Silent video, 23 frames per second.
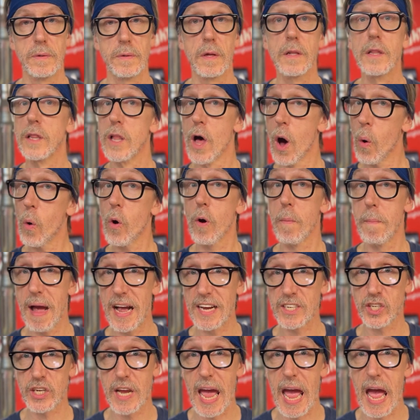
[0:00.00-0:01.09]
Lower
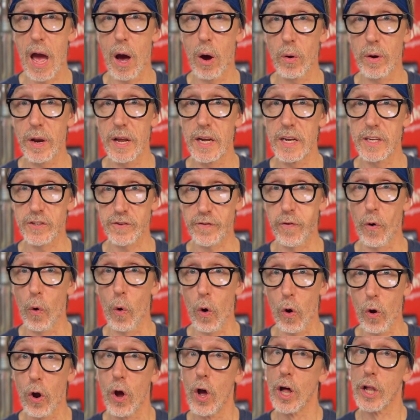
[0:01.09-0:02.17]
mesh count is
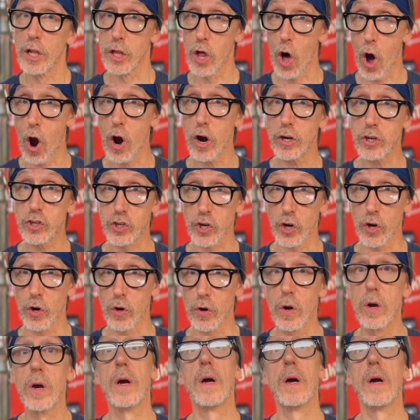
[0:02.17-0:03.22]
for larger